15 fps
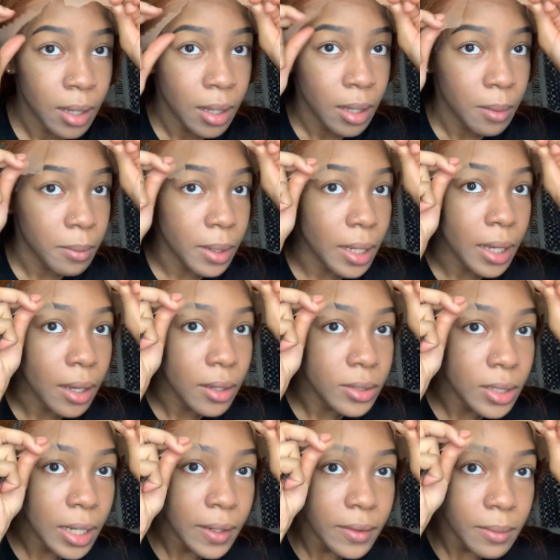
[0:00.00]
but I
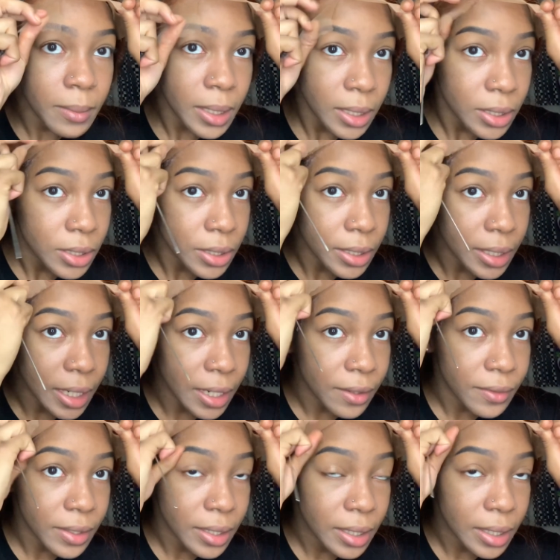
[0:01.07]
also have to make sure
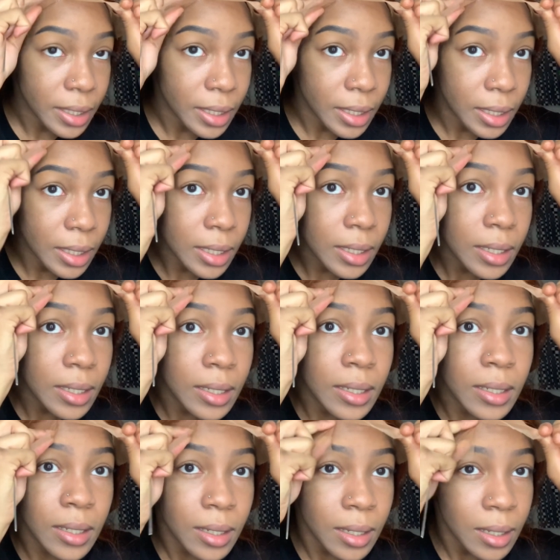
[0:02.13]
everything
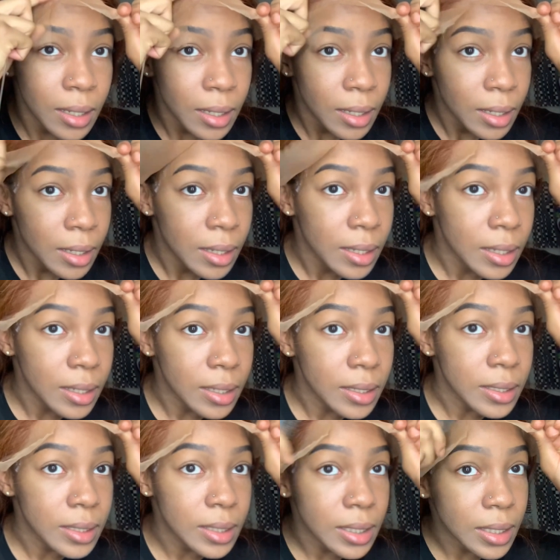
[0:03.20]

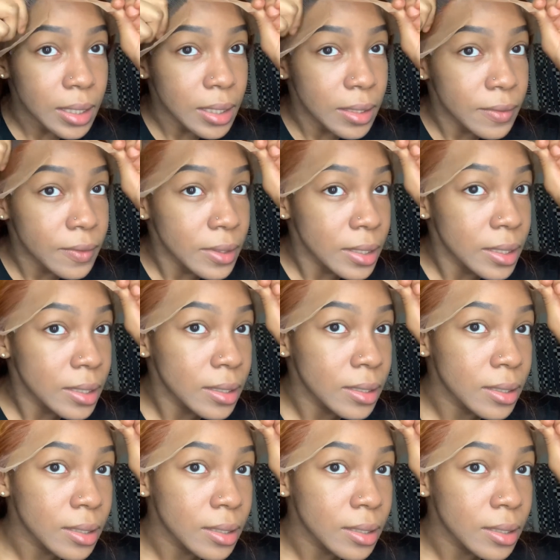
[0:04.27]
is even.